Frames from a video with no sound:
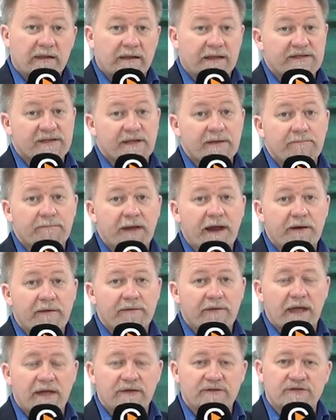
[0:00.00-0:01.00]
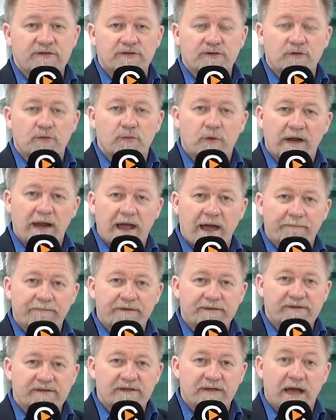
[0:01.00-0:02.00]
Let's compare that to what
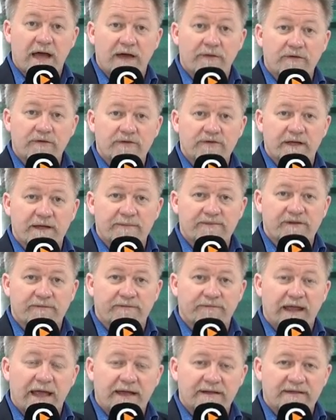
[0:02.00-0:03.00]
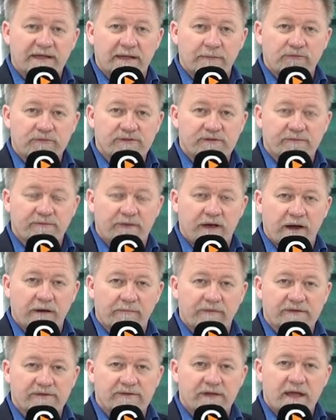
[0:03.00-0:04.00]
happens in other types of flat tables
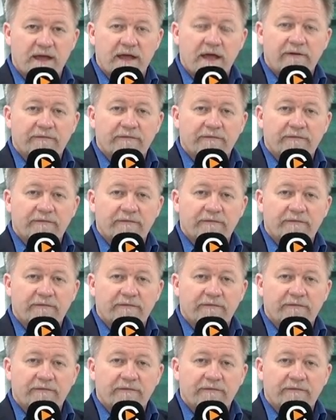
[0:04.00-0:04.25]
environments.